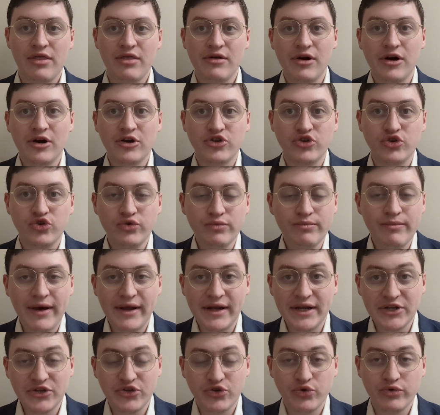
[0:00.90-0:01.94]
There are too
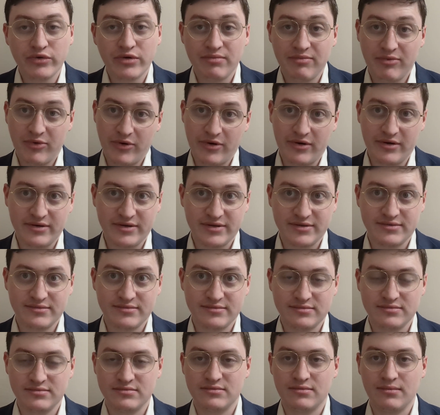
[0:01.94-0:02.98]
many to report,
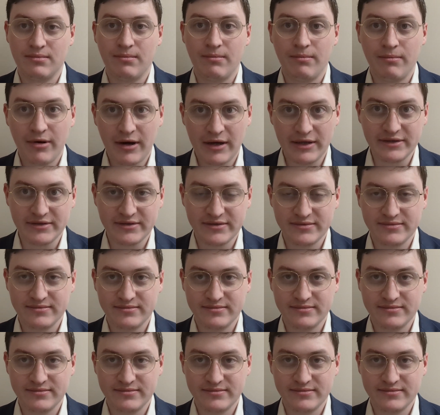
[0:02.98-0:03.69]
but